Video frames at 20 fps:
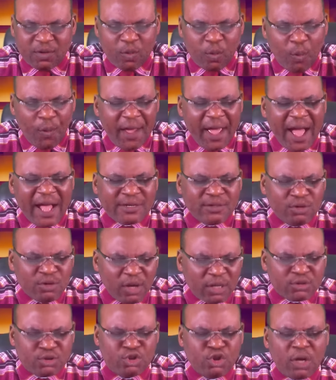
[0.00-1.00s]
We are
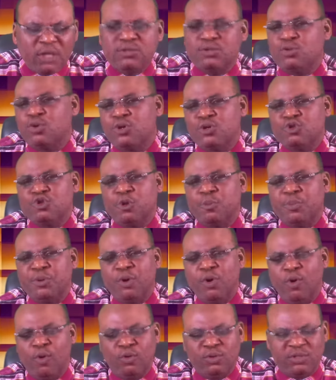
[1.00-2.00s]
not just going to
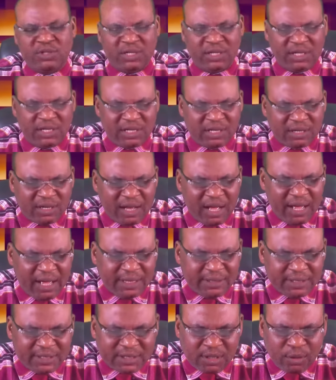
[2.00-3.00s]
behold
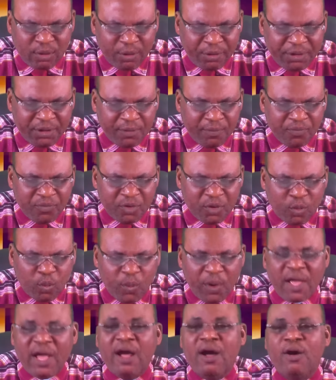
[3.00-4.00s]
His glory,
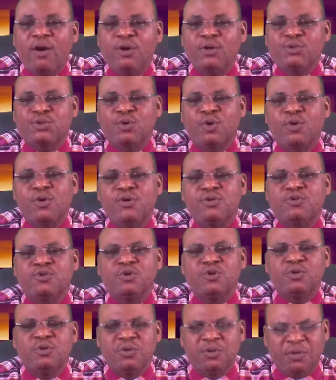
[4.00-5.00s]
we are also going
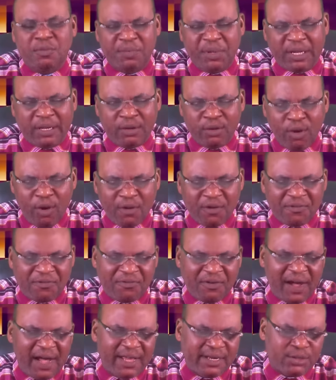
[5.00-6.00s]
to be
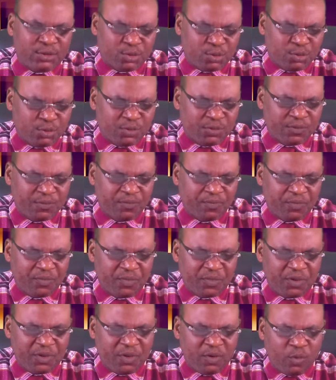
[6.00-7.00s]
glorified too.
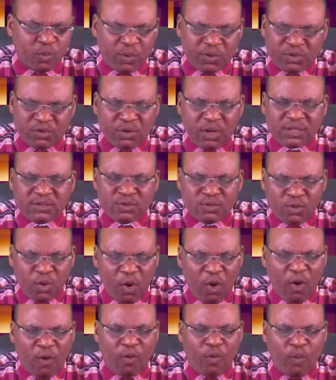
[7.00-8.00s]
We do not
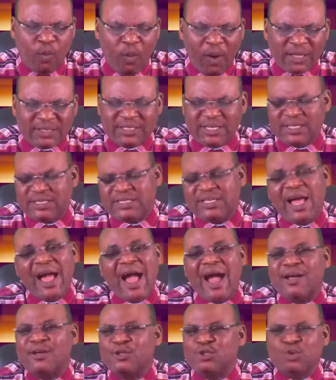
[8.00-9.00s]
know what this
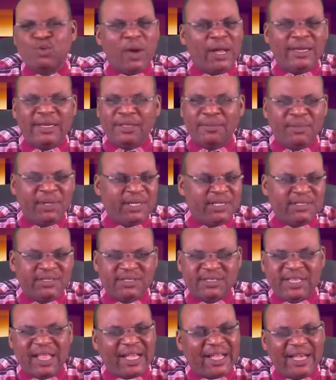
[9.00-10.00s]
actually
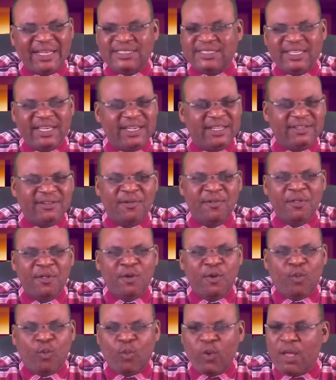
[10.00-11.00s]
means, like I said.
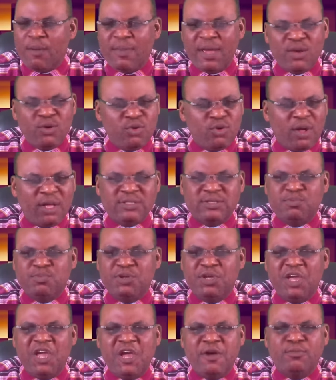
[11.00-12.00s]
We may not
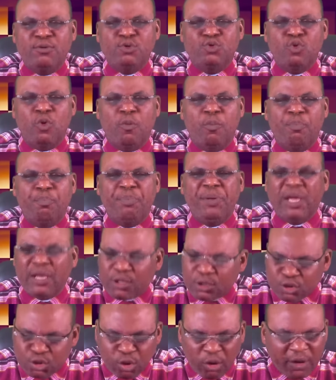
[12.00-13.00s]
be able to
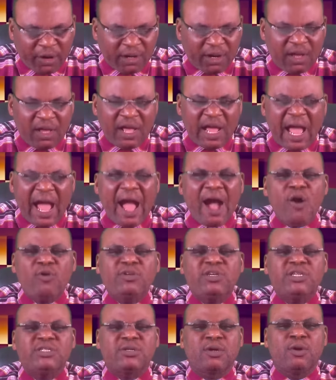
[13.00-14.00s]
picture
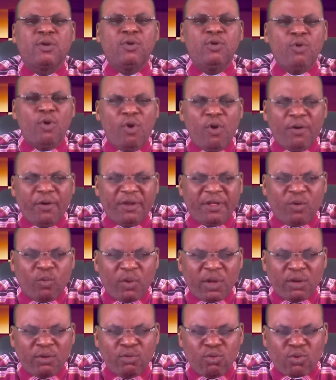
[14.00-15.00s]
how this glory
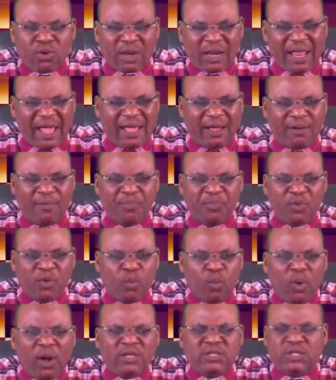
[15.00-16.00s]
will look like,
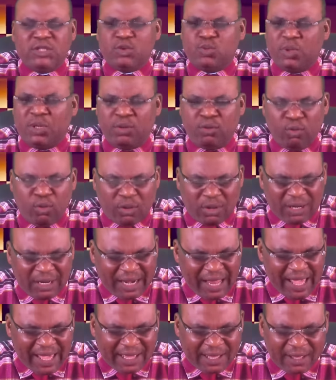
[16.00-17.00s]
what it will look
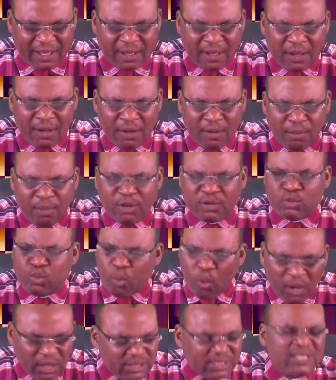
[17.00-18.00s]
like. But
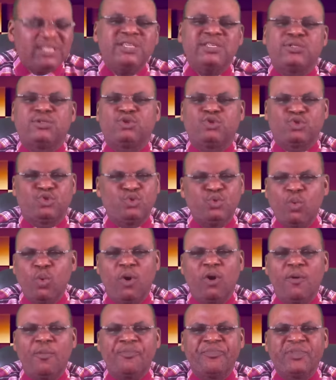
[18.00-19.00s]
one thing is
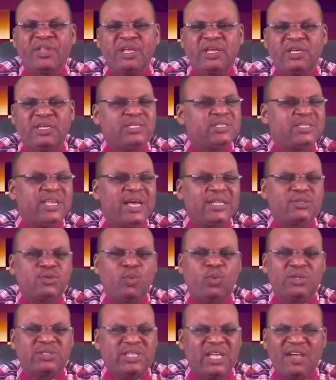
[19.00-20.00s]
sure, is that
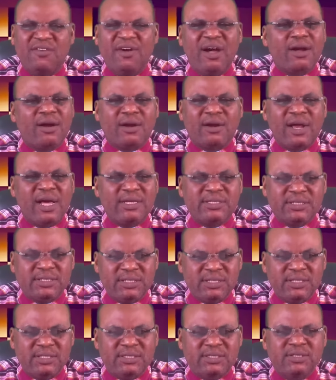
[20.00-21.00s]
whatever
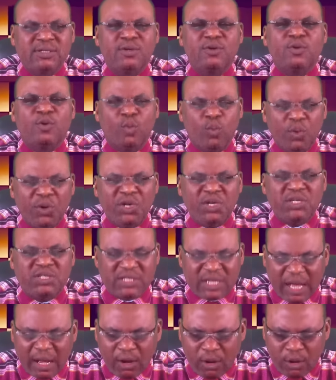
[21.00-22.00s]
Christ is, we
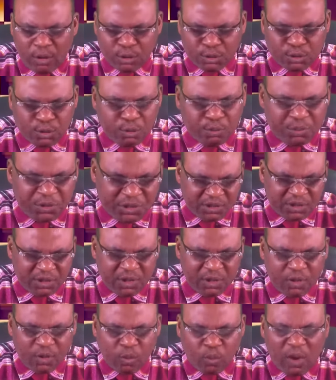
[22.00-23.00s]
shall also be
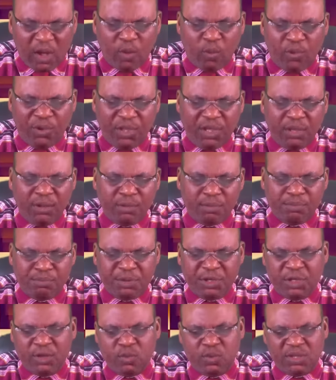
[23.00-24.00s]
when we
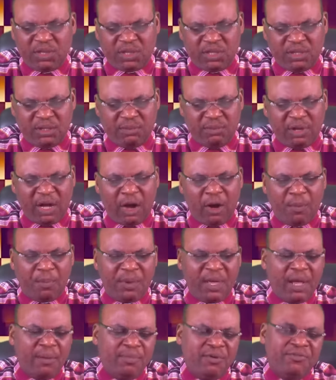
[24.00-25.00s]
be with Him, our
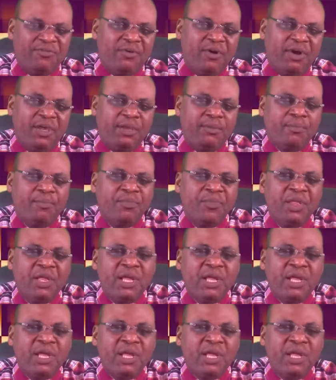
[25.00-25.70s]
appear before Him.